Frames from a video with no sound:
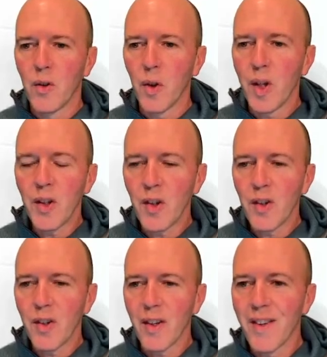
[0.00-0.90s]
So this
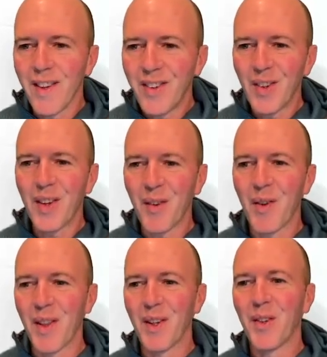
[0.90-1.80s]
is everything.